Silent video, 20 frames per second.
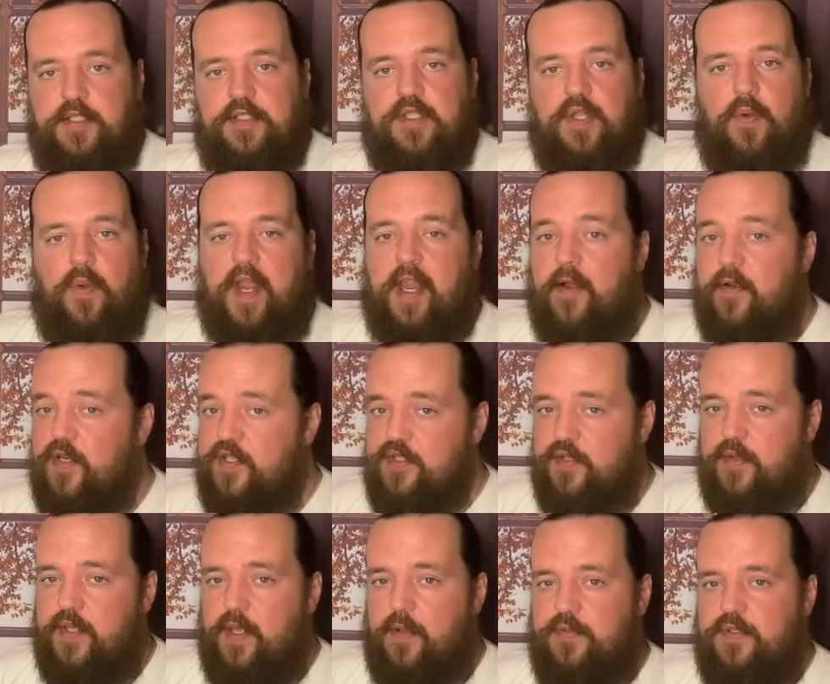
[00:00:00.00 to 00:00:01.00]
So Aries,
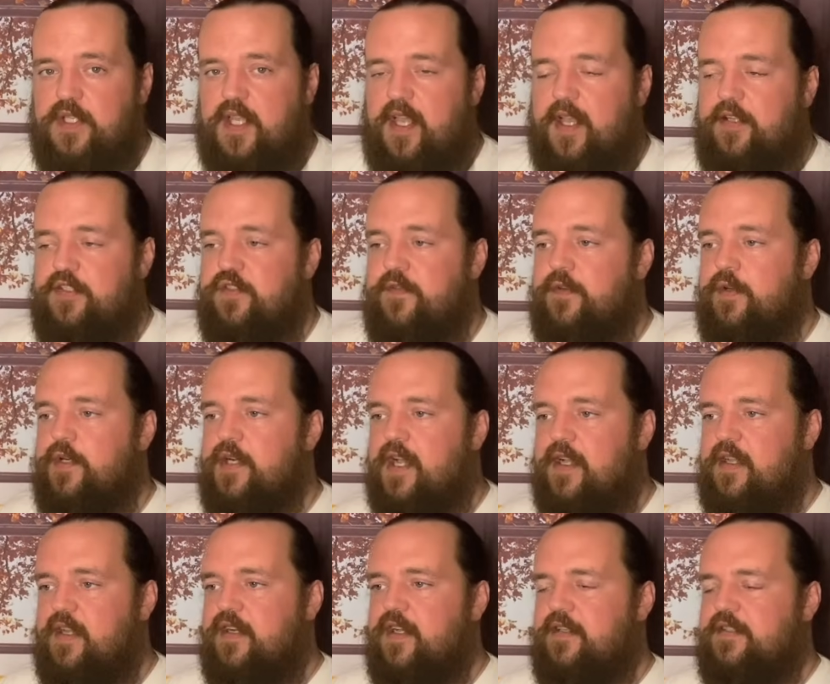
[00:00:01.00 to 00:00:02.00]
Leo, Sag. If you're
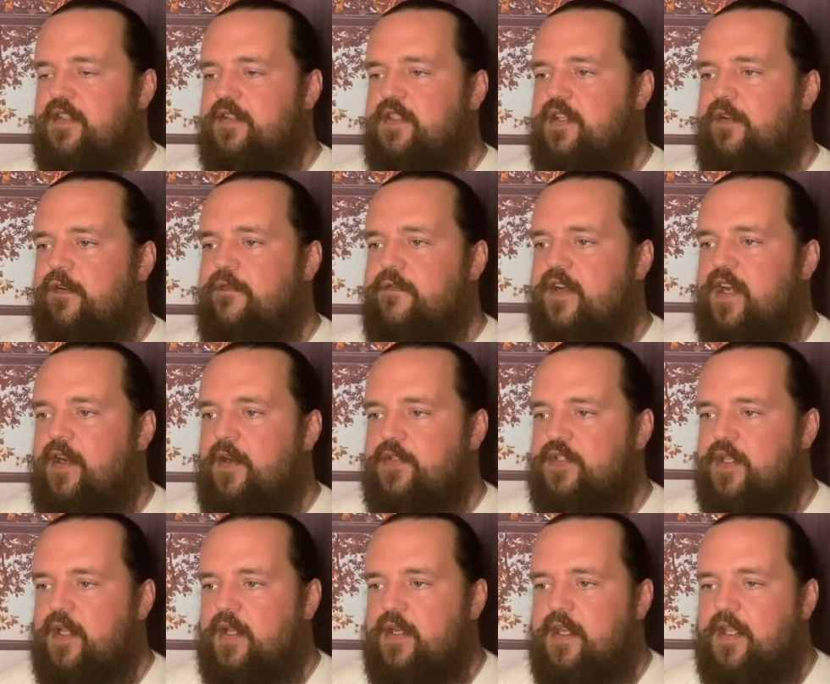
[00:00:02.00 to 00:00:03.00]
not connected to a fire
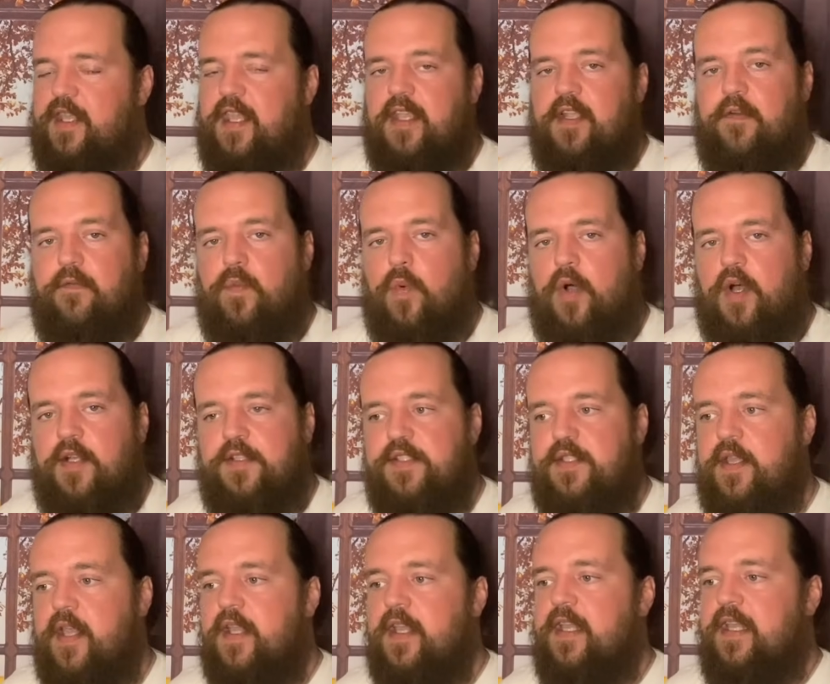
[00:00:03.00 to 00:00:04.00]
sign, the King of
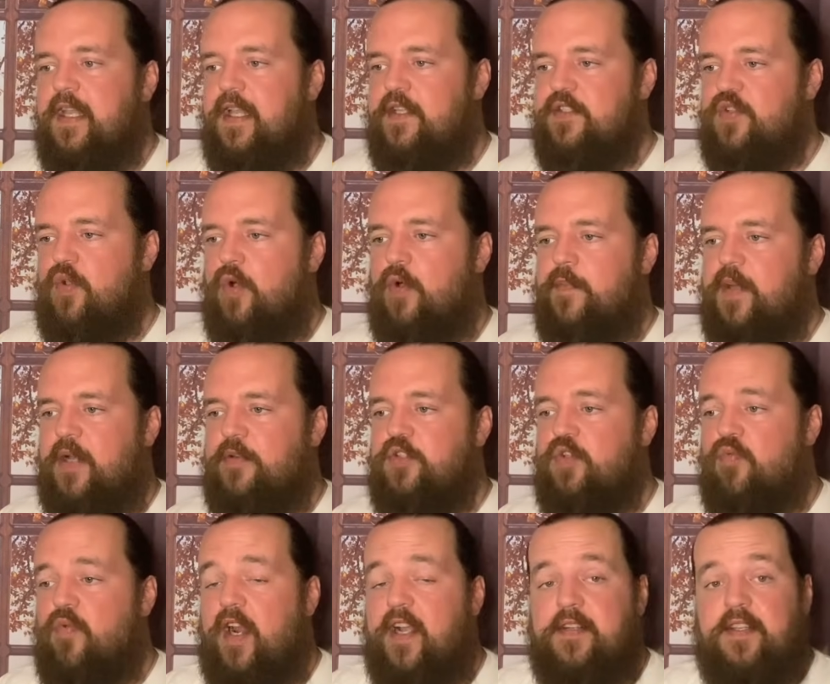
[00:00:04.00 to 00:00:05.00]
Wands is all about
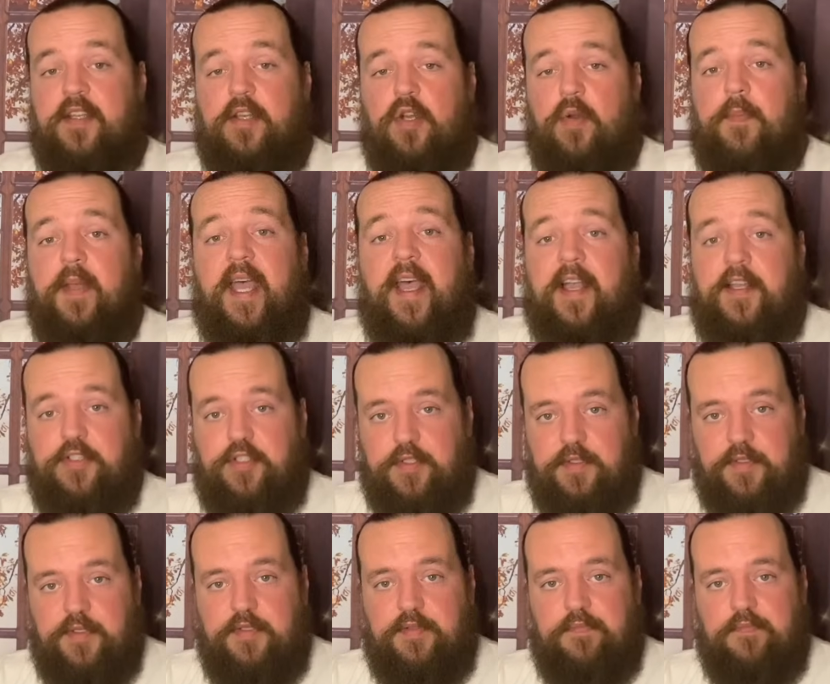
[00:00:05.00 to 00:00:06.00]
directing your
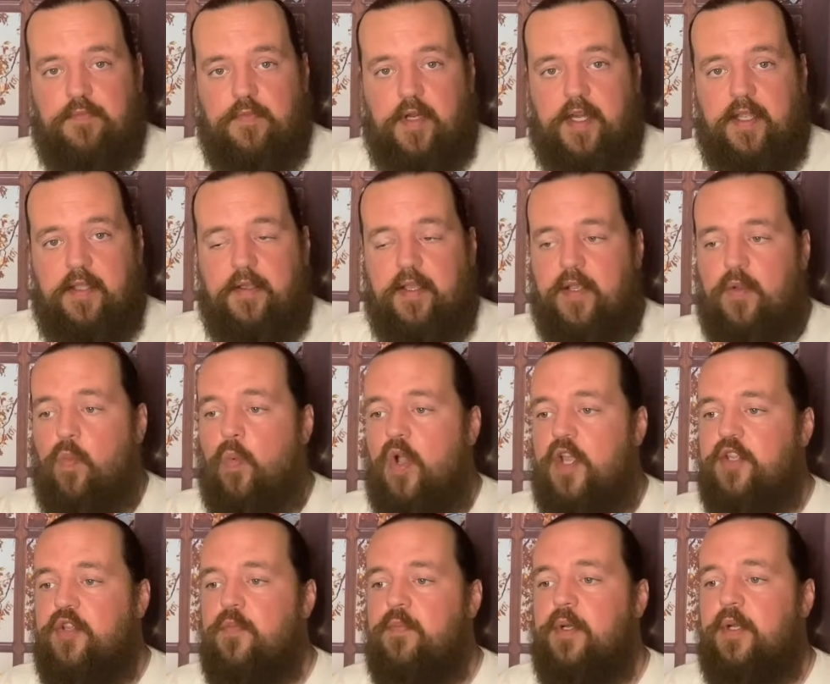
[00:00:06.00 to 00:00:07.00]
passions, right? Like
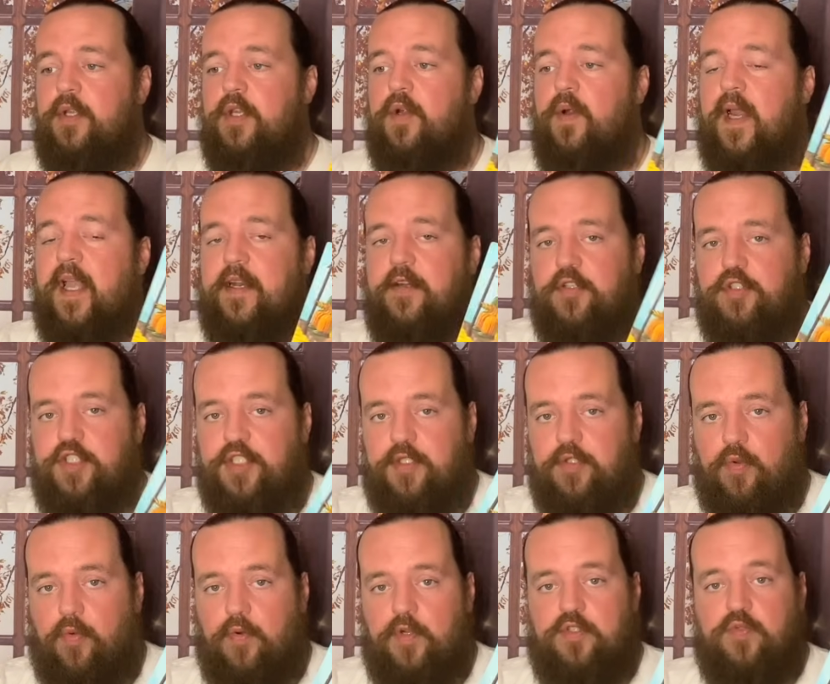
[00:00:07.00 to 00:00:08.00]
what you put your energy
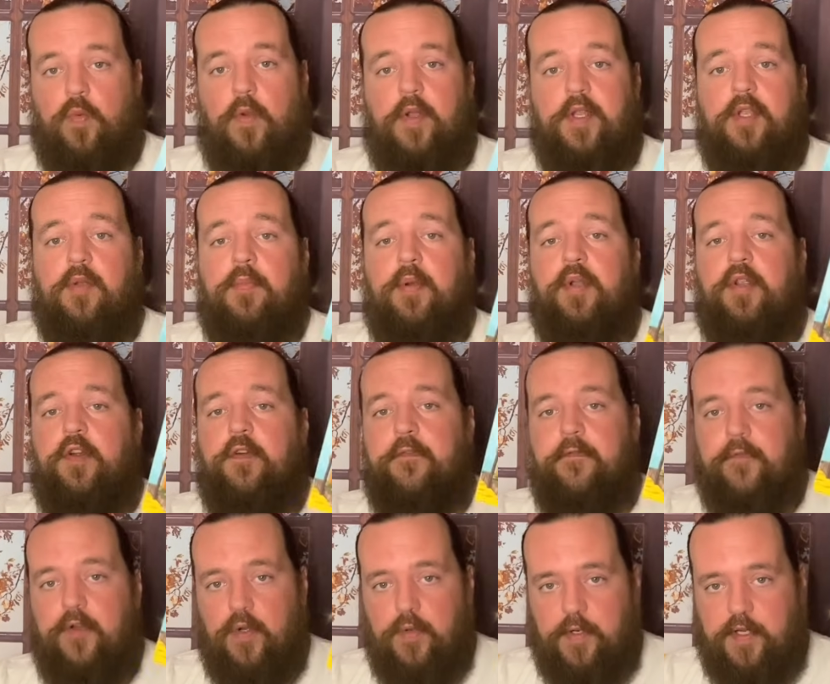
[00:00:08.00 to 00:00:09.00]
towards, what you put your
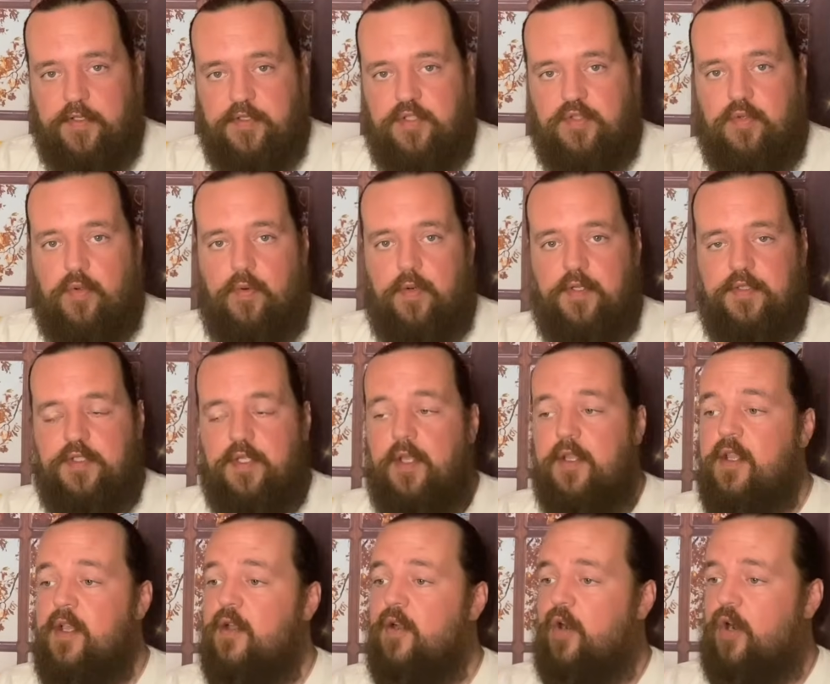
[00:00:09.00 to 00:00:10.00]
focus towards.
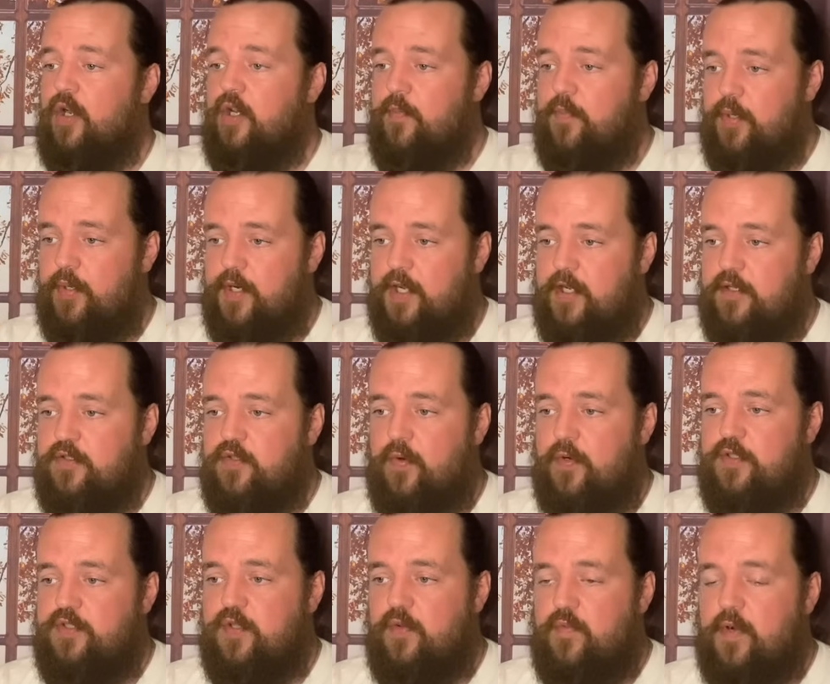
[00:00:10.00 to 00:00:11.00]
Are you putting it
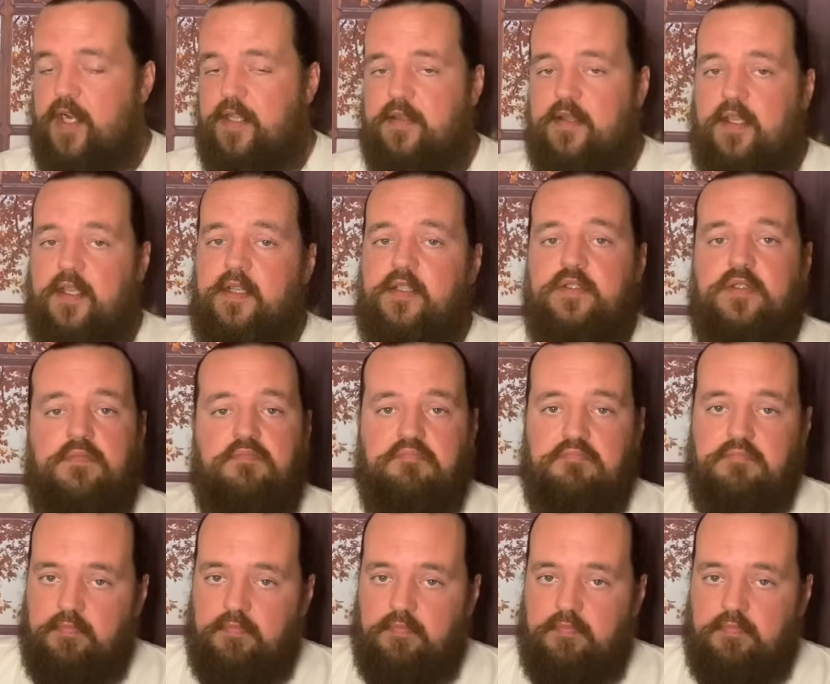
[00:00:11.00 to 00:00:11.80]
towards the right things?